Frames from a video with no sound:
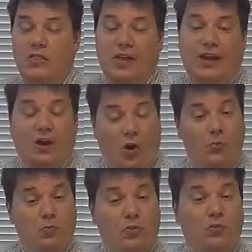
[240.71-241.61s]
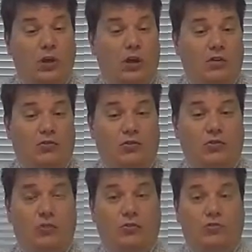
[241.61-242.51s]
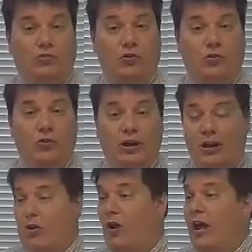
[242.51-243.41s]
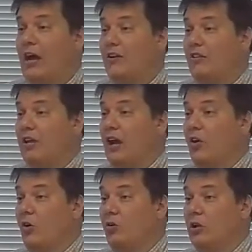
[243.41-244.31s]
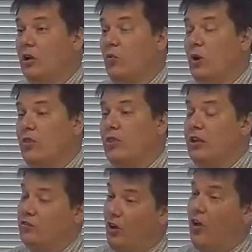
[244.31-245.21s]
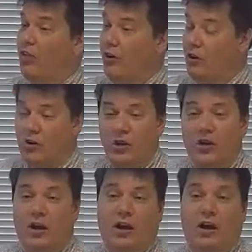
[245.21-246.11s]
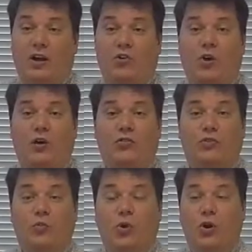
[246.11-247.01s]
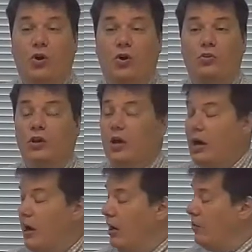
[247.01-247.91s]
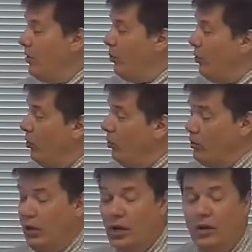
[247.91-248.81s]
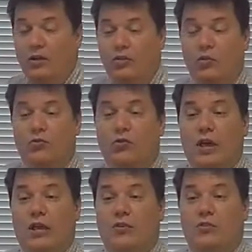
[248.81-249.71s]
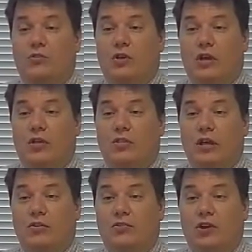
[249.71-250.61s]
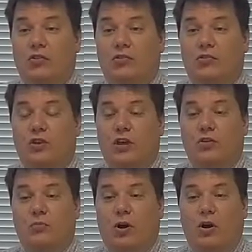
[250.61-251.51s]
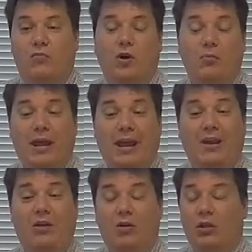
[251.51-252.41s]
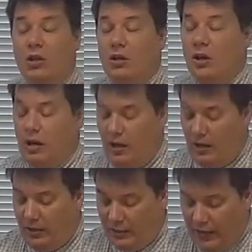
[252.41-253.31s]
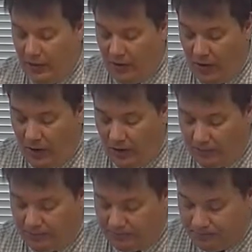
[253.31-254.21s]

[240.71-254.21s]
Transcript: that I hope you guys use to interact not only with each other across the world, but we'll use that as that discussion site as part of our panel later on.